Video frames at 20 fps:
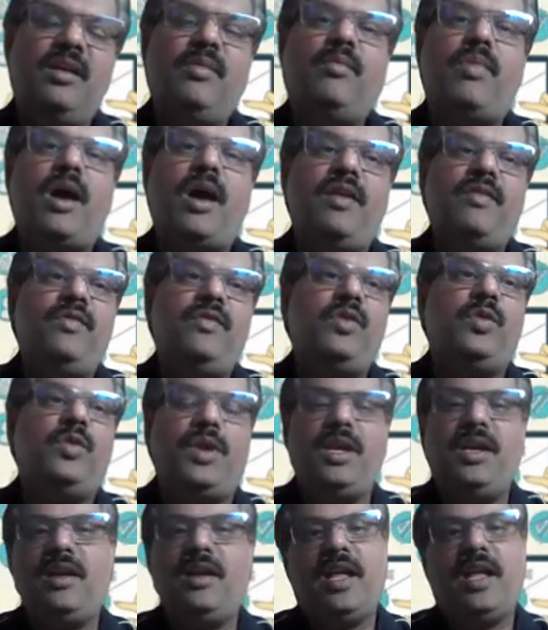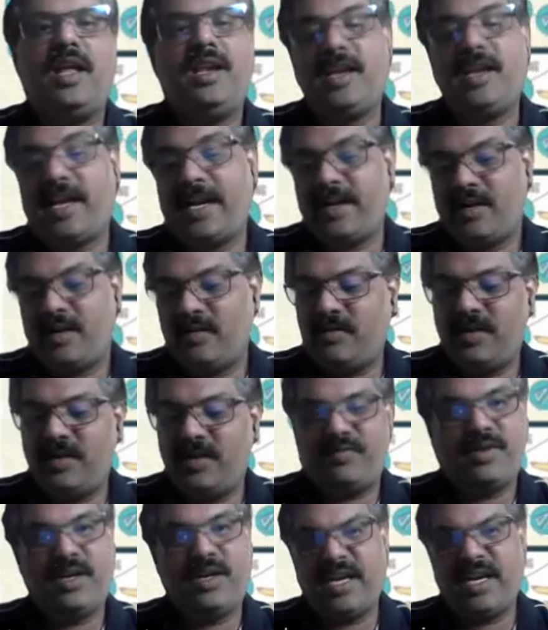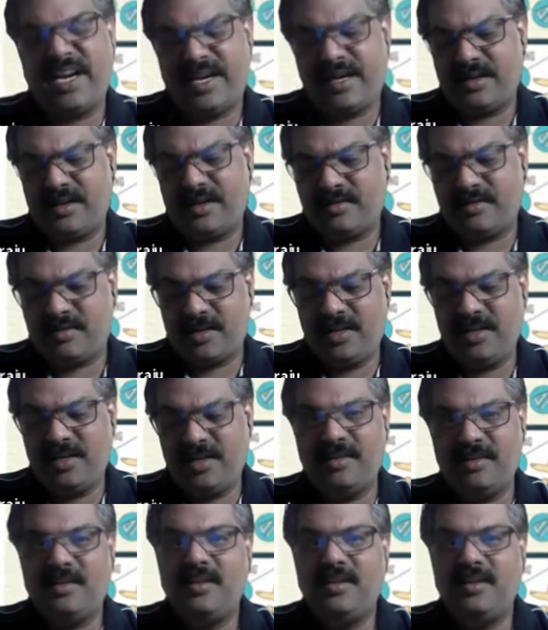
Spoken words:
by viewing any kind of different data, right?